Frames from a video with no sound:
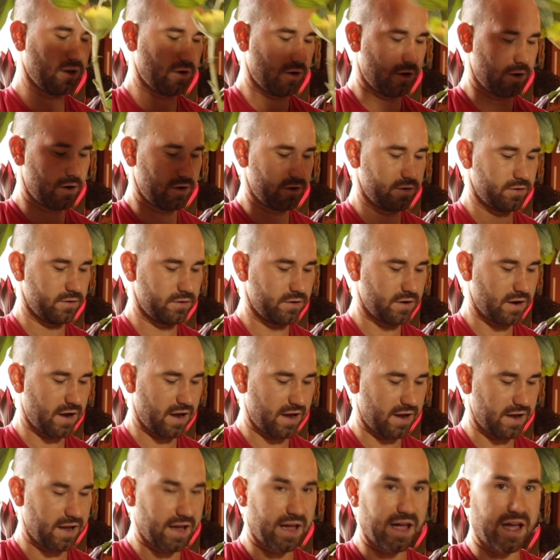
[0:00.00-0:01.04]
garden,
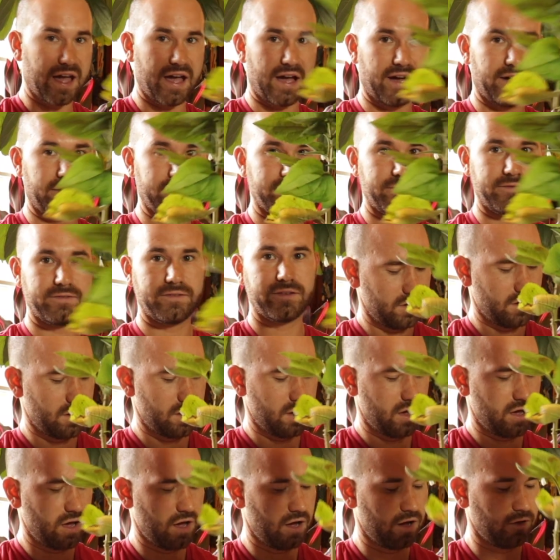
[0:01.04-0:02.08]
I have
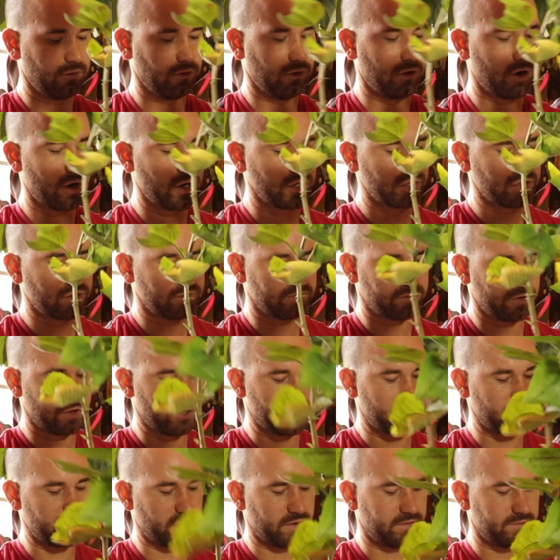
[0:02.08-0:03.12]
a larger
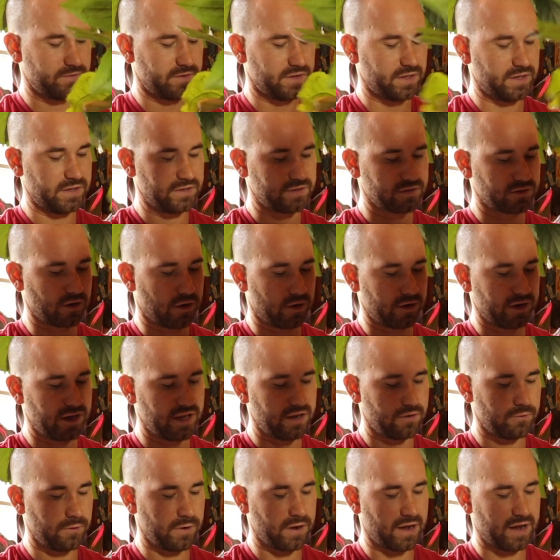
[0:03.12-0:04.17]
version of this called
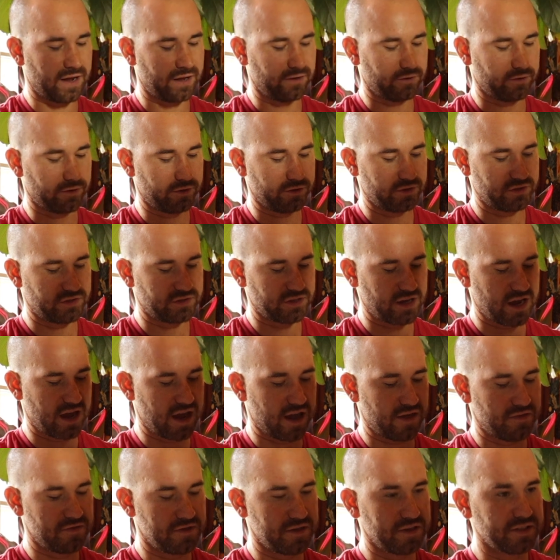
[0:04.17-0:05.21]
Henry Eilers,
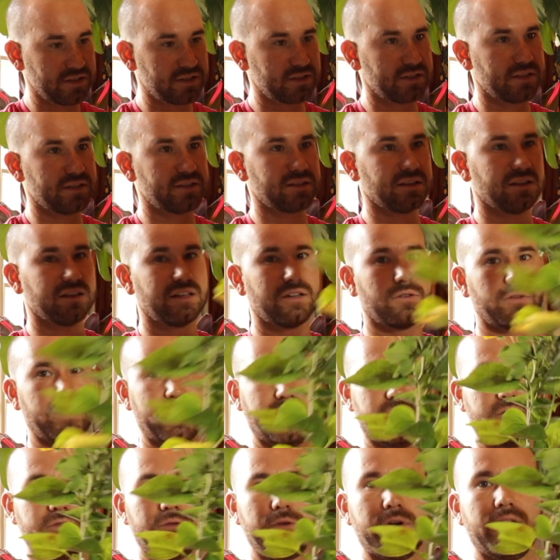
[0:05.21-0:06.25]
and this is Little
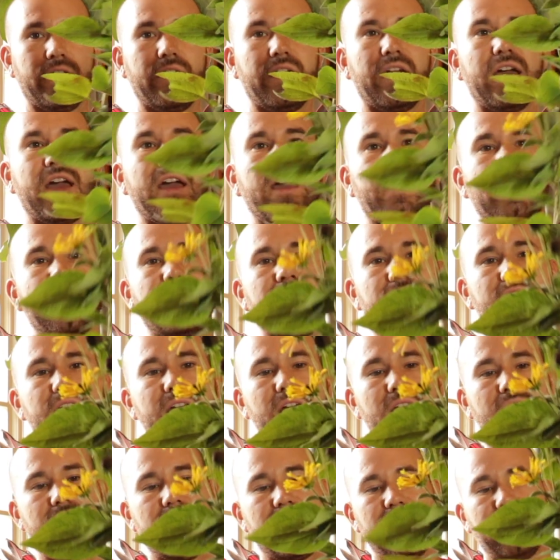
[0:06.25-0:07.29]
Henry, and
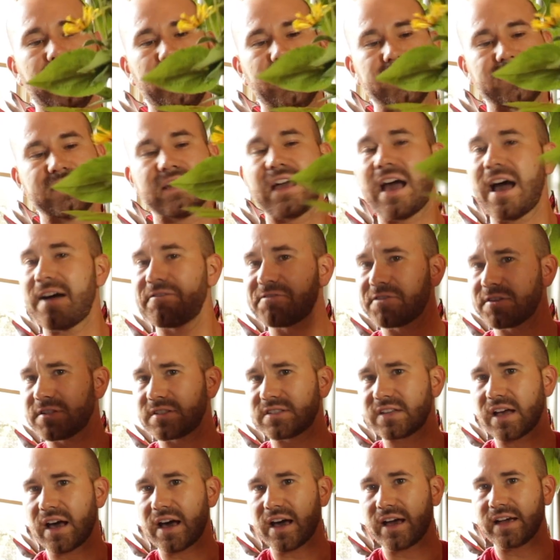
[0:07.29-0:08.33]
it gets half the
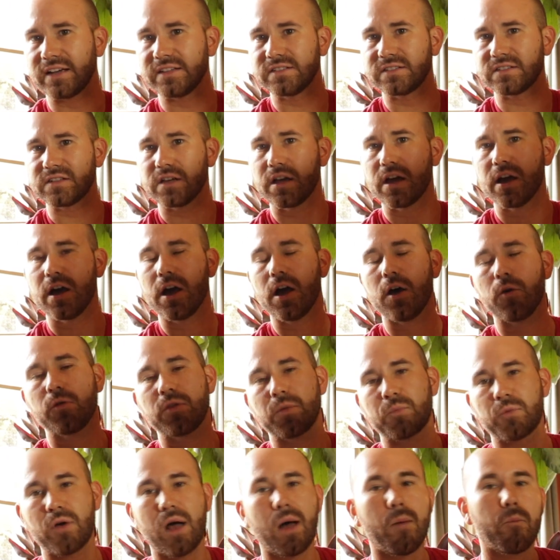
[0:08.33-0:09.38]
size.
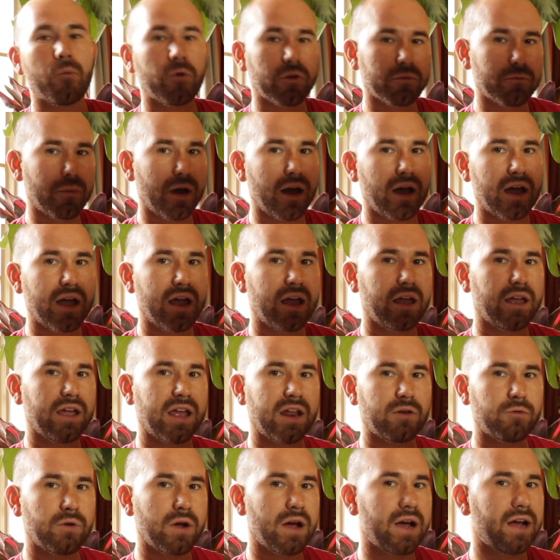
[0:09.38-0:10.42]
The problem with my
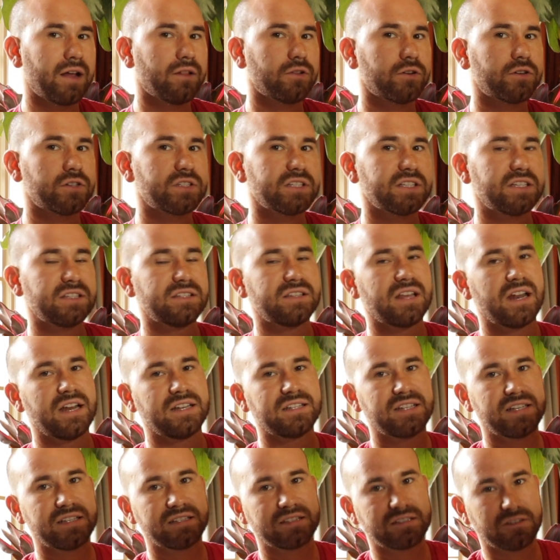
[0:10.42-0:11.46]
Henry Eilers is that
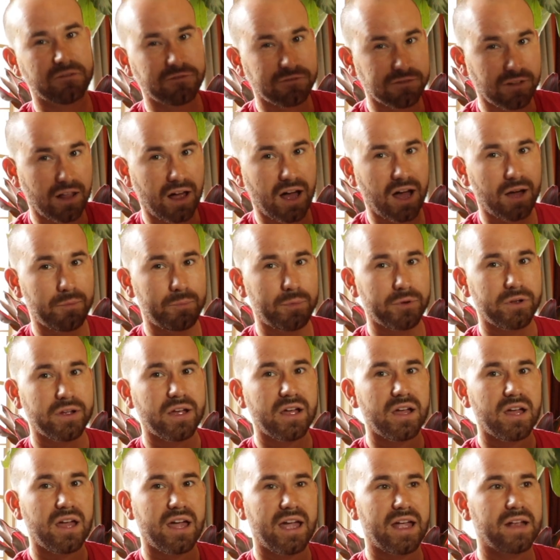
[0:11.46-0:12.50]
it tends to flop,
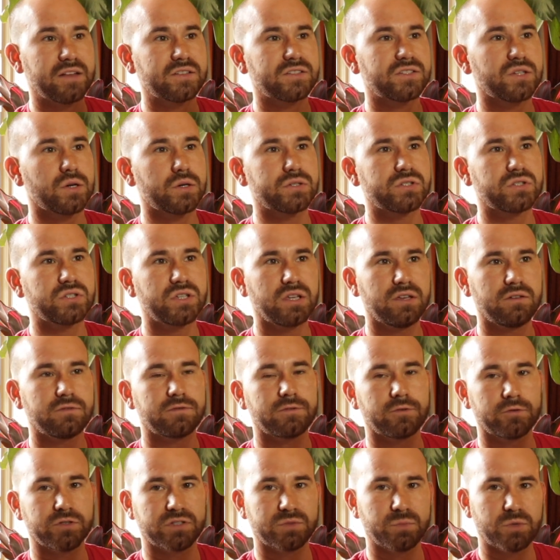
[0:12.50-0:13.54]
and so I was looking
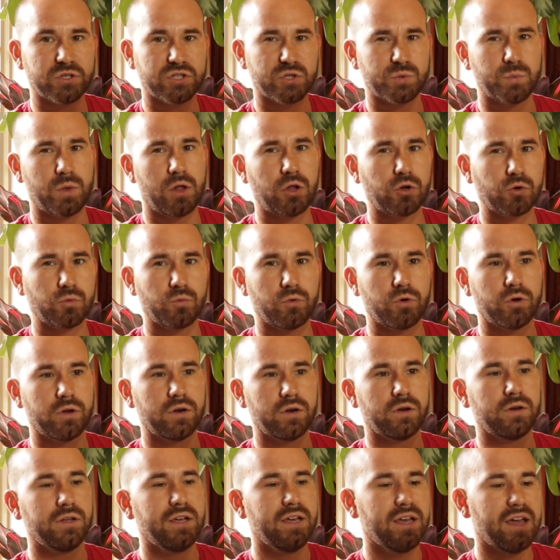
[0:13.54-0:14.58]
for a much smaller
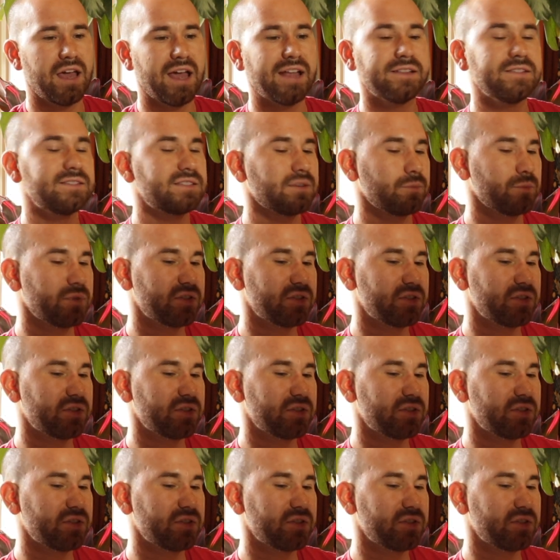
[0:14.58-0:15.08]
one, and so I'm